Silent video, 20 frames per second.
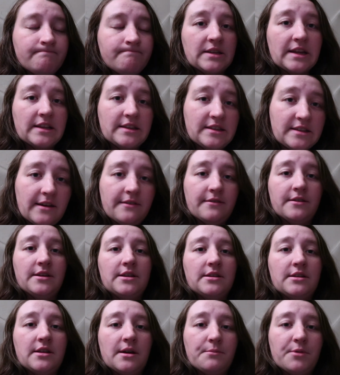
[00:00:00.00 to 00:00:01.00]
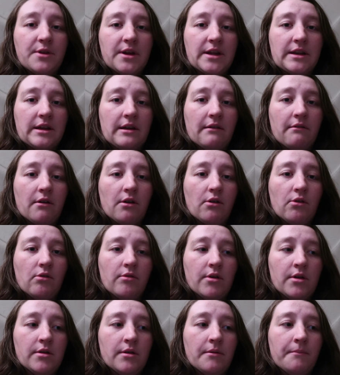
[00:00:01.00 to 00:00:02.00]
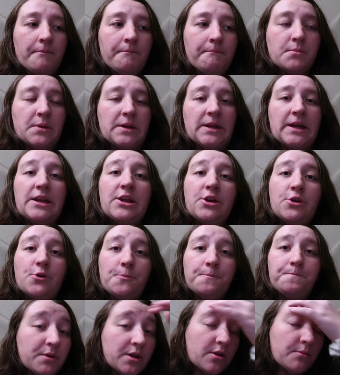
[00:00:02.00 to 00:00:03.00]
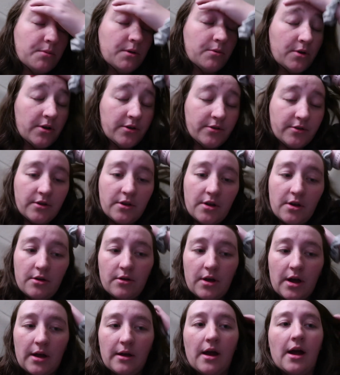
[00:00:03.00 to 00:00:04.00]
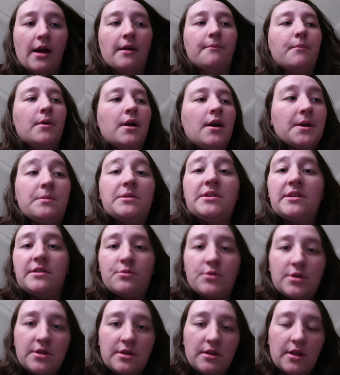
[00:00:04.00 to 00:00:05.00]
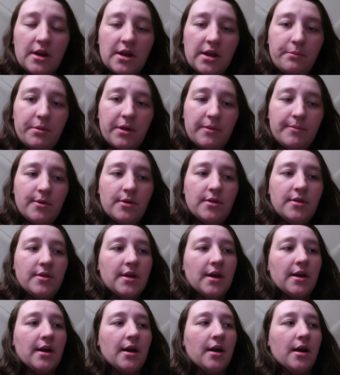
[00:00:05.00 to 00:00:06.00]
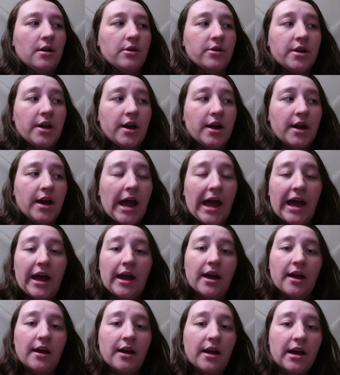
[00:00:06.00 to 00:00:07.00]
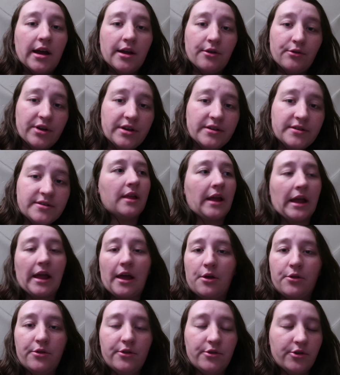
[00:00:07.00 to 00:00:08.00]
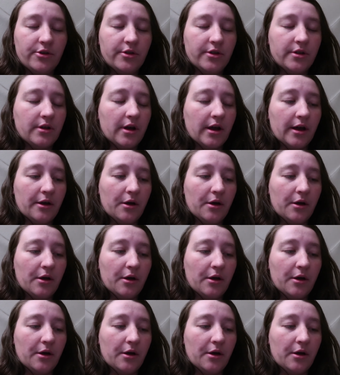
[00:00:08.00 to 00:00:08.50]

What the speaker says: I definitely did not plan to have COVID, but I do. But it could be worse, you know? I'm at least one of the lucky people that are not at a high risk, like elderly